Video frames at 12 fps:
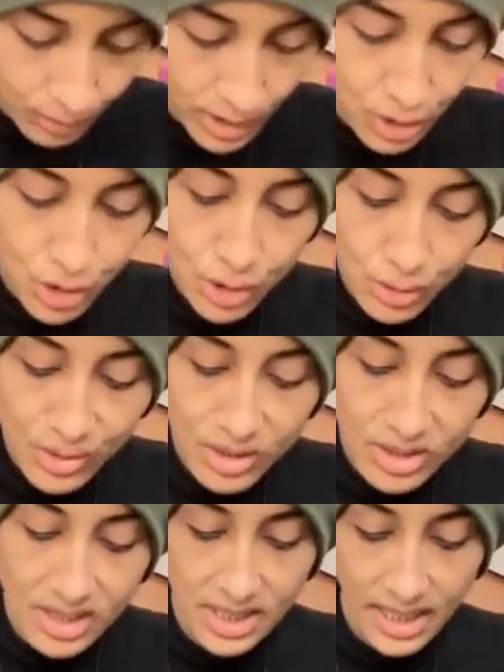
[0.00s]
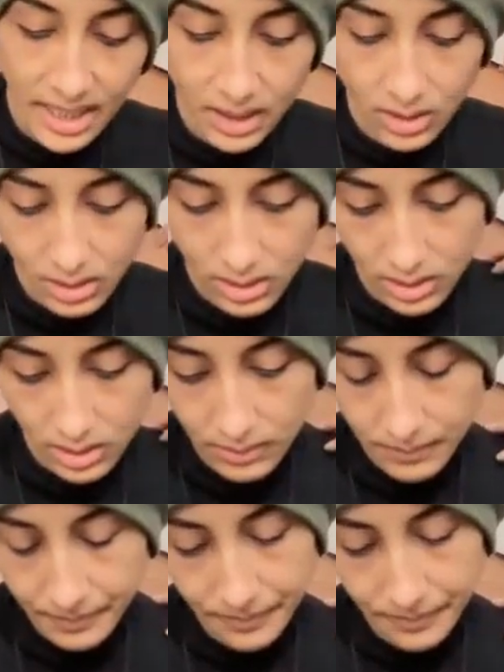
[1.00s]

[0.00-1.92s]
we choose to take on,